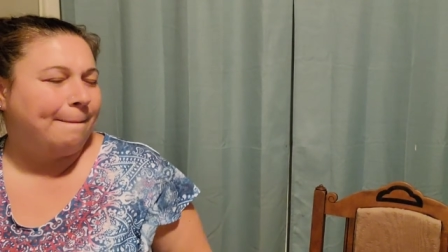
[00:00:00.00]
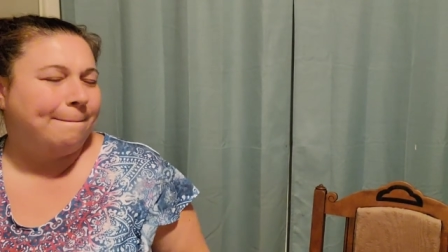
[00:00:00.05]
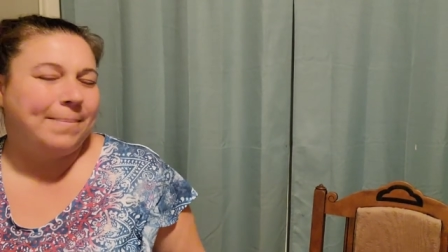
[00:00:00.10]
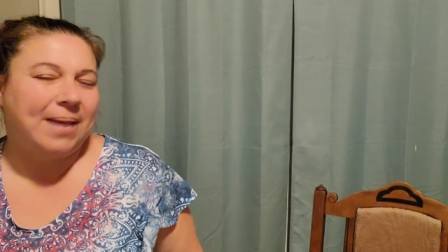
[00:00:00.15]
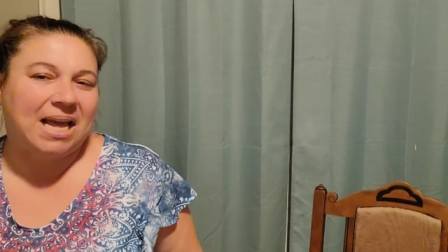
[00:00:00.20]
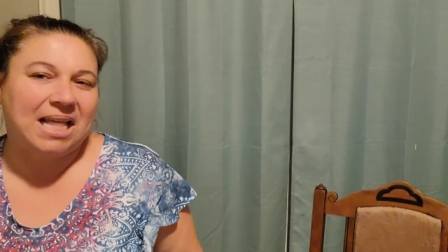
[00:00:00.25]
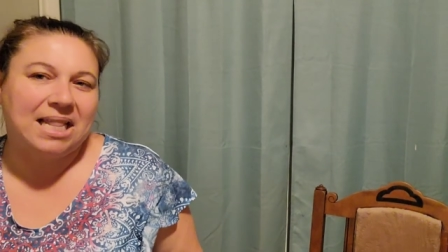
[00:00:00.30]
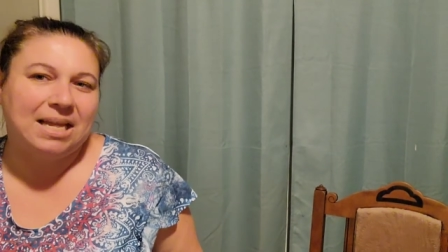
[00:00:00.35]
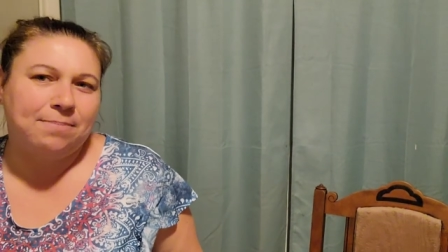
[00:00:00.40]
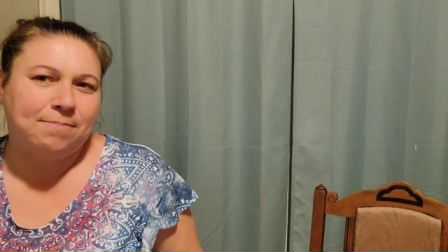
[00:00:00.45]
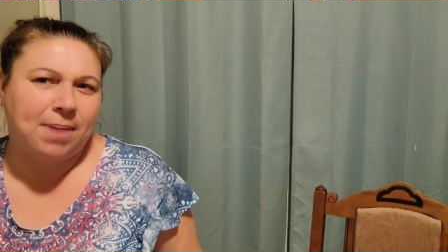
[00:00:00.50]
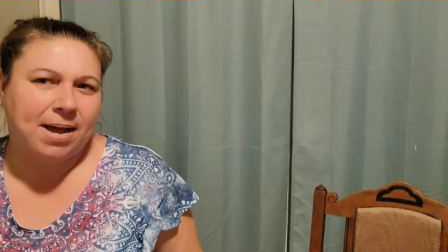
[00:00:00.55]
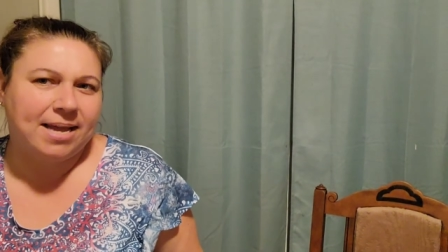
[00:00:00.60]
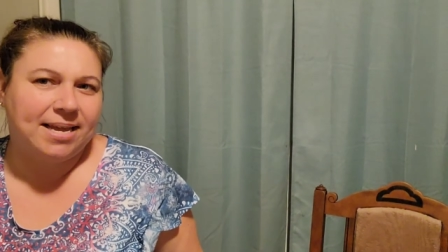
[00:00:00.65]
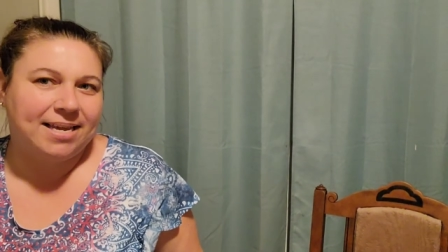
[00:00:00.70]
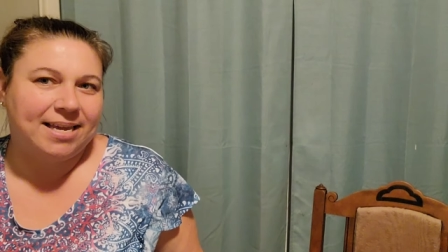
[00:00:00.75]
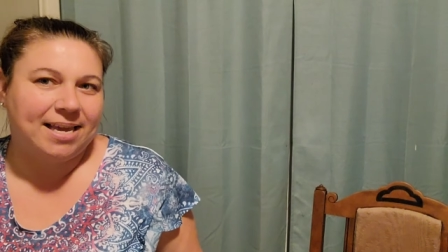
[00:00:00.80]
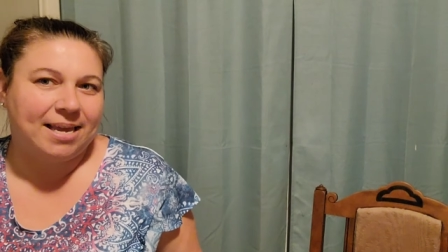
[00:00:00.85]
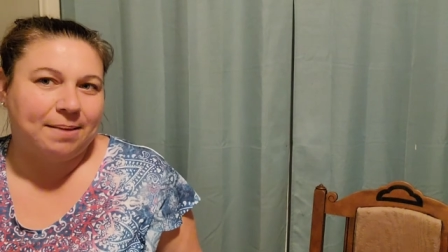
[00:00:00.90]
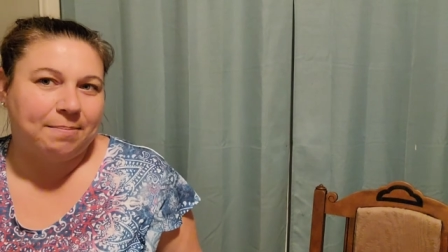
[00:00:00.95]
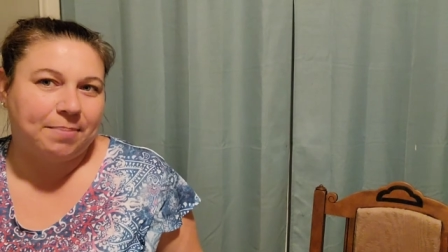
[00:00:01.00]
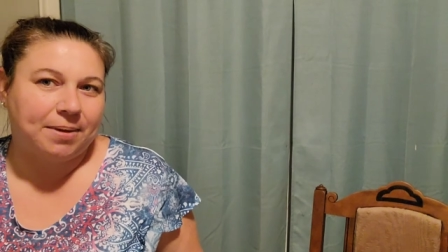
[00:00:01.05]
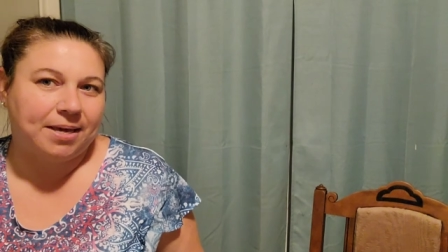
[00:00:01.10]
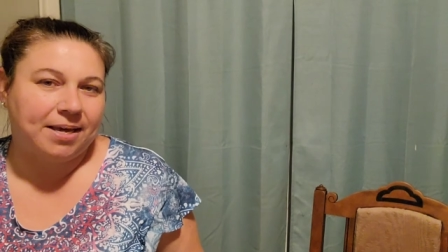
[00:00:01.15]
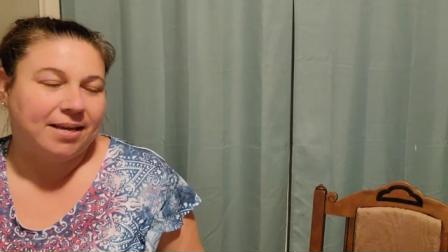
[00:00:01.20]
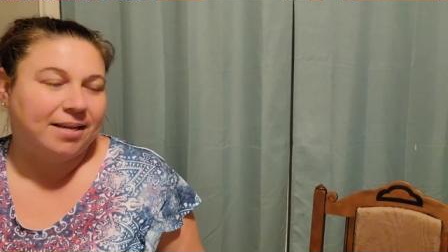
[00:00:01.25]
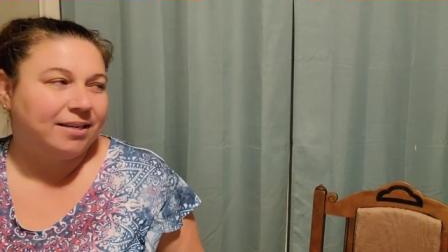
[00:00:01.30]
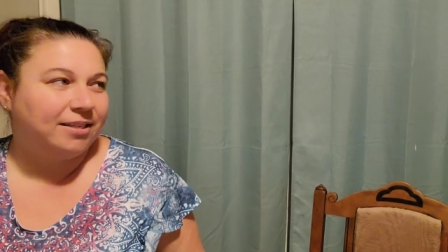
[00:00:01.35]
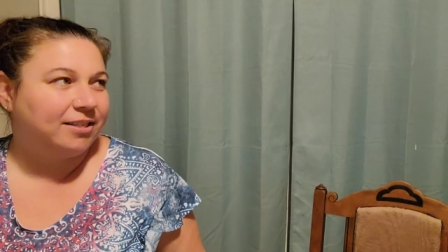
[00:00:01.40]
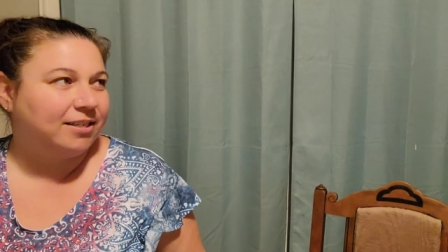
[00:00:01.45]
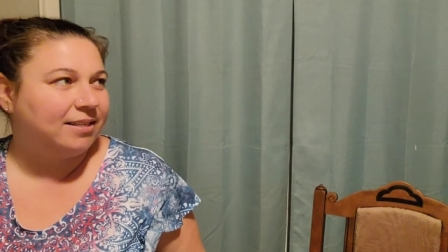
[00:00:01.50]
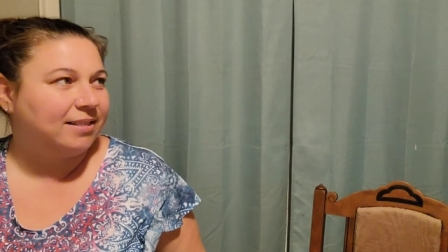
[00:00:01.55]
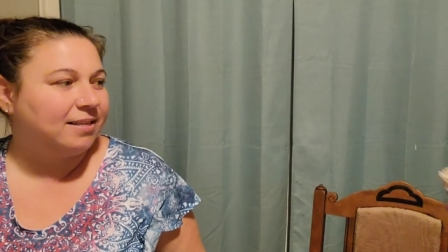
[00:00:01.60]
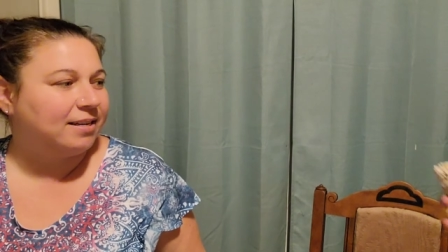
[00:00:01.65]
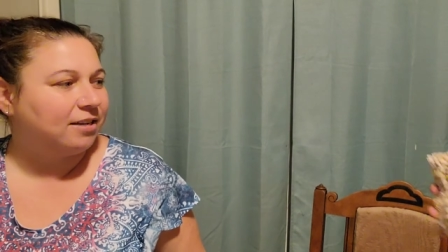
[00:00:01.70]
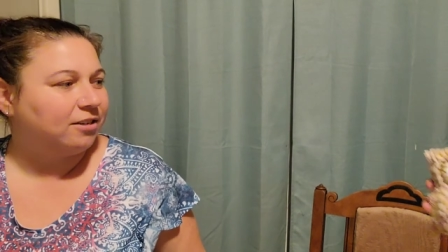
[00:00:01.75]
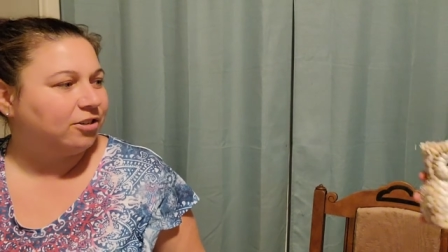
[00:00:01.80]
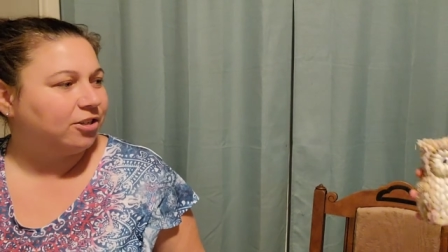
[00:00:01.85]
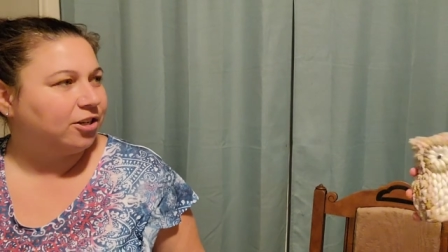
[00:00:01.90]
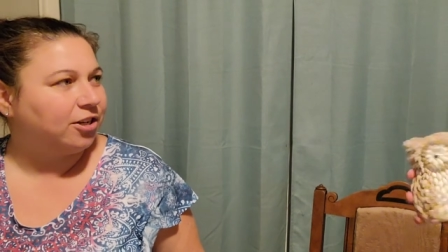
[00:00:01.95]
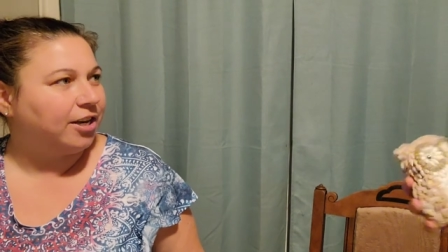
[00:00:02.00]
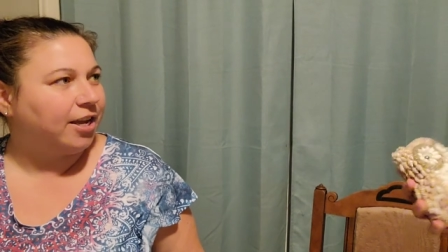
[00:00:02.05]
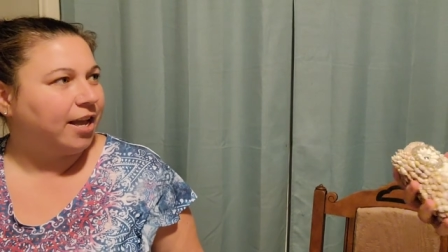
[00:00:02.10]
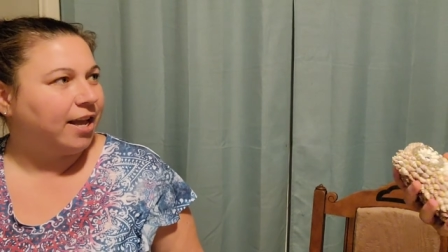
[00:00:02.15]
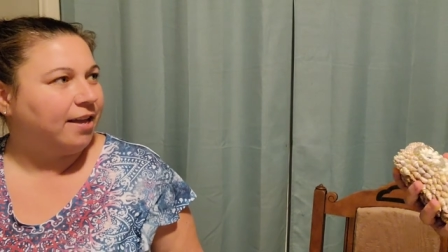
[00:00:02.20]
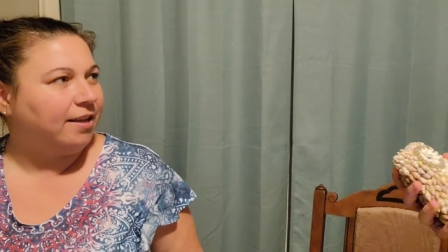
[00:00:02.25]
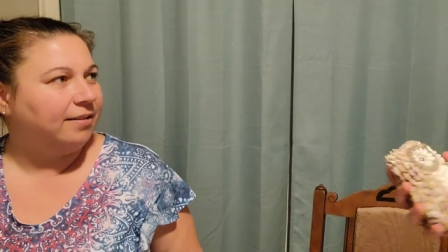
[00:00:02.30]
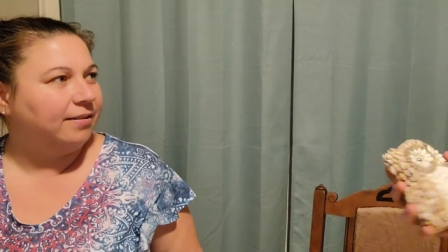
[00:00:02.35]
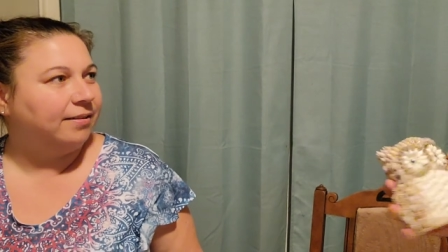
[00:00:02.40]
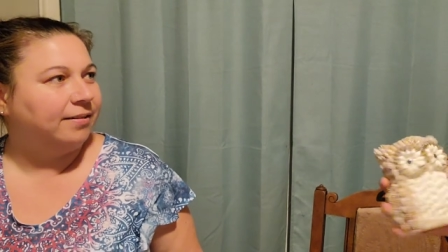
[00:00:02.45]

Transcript: Bailey might keep it. She's not sure yet.